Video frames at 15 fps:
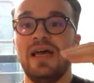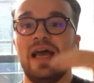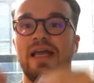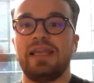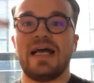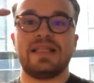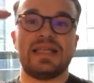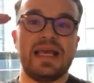
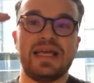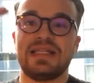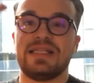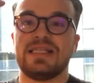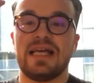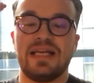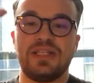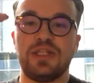and that
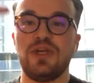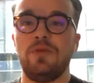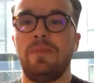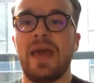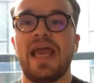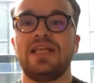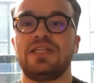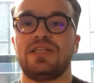takes like 2
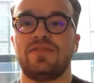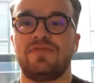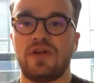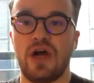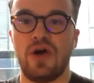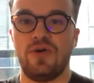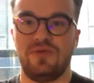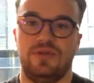pages of
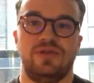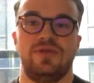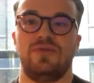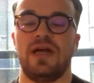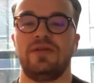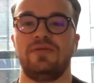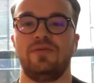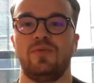code,
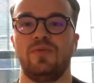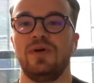right?